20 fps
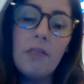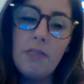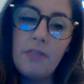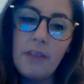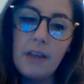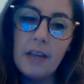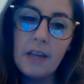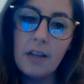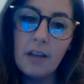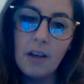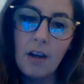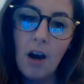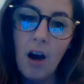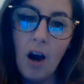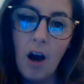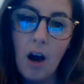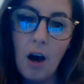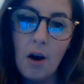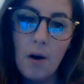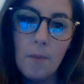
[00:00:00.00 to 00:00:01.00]
thing
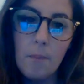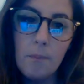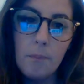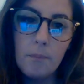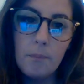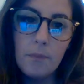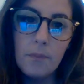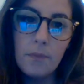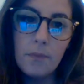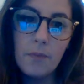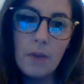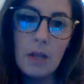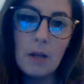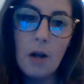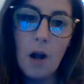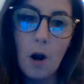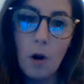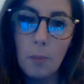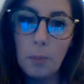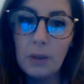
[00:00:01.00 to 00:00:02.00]
in
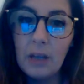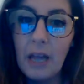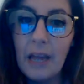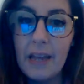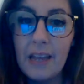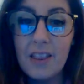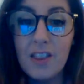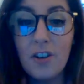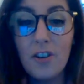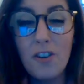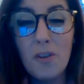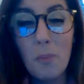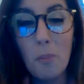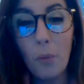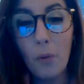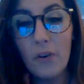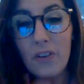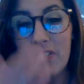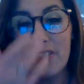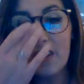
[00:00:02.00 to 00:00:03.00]
our playing. They're an
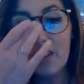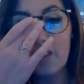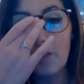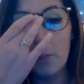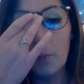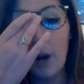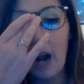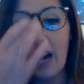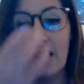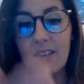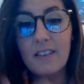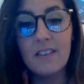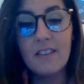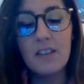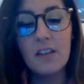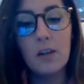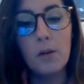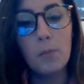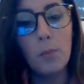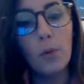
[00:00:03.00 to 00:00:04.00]
important thing to practice and an
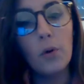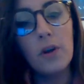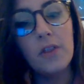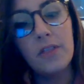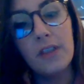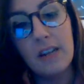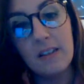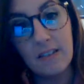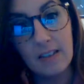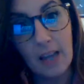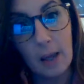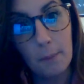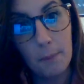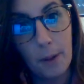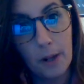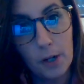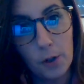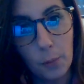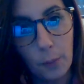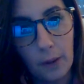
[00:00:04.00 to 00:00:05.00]
important thing to get
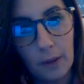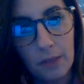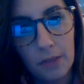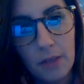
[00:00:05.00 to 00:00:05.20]
better with.